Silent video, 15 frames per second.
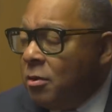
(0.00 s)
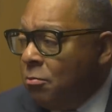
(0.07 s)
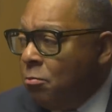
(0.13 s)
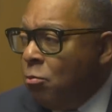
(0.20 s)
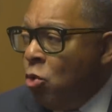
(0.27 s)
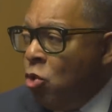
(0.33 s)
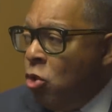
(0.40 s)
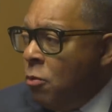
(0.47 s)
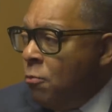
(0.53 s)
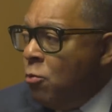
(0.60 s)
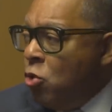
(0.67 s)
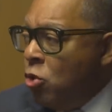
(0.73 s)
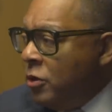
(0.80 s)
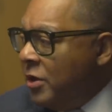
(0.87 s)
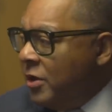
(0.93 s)
More,
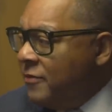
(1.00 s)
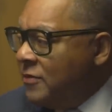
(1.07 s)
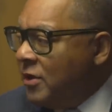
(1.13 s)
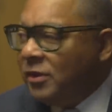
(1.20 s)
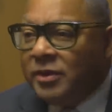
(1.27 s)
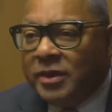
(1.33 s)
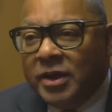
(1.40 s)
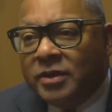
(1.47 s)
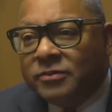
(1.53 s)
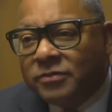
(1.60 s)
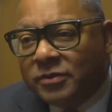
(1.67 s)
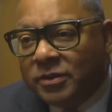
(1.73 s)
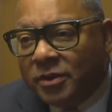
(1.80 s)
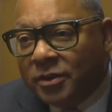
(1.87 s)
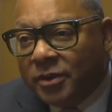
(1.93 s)
more the
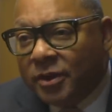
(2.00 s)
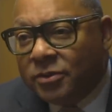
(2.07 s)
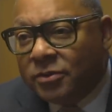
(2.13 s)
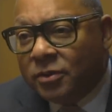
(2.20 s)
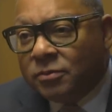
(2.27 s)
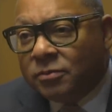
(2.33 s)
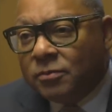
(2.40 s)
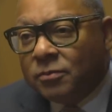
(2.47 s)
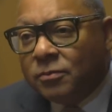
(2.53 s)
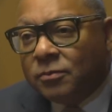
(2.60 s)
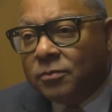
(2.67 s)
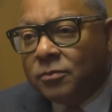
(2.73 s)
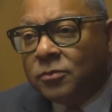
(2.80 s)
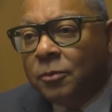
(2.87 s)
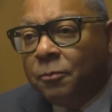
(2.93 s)
intelligentsia and the,
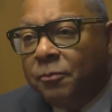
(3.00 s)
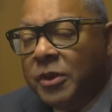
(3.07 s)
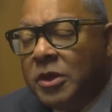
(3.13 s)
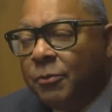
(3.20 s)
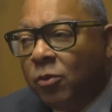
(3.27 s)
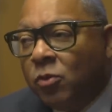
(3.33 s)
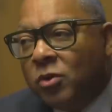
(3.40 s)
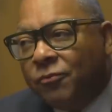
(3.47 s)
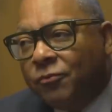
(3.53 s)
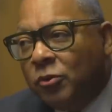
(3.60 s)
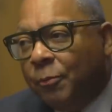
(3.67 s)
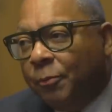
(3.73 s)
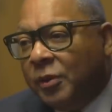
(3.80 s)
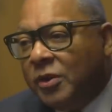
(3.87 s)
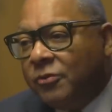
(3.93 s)
the people, if
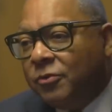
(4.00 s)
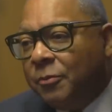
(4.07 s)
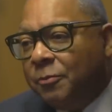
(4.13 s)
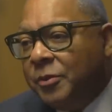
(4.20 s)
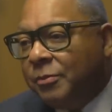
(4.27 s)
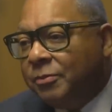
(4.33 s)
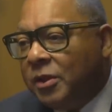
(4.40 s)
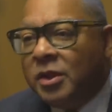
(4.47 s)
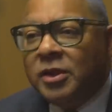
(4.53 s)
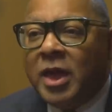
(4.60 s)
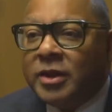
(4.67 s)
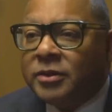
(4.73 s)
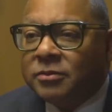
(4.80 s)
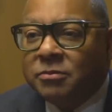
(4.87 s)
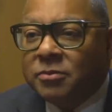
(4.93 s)
you play for the people, they
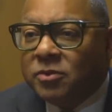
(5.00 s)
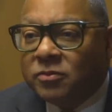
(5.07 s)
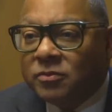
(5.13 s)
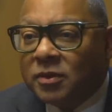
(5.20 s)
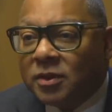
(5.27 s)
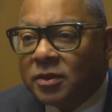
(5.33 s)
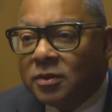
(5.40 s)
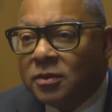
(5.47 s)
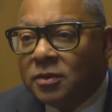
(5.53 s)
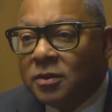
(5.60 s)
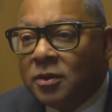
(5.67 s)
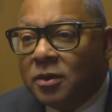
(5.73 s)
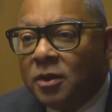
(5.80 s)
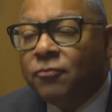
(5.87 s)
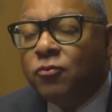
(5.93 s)
like the music.
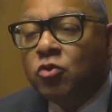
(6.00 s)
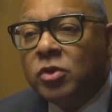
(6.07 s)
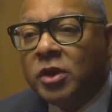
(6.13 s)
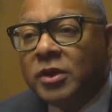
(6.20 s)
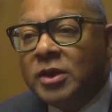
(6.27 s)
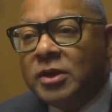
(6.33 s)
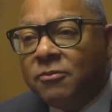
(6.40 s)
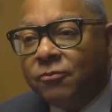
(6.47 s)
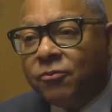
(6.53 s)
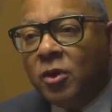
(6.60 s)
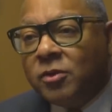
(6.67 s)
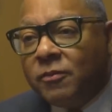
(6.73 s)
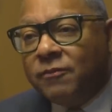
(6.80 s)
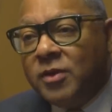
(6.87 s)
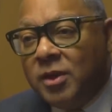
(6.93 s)
If you can get in
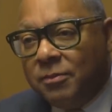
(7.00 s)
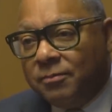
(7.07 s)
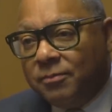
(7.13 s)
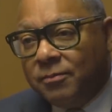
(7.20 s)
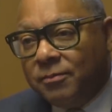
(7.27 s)
front of them.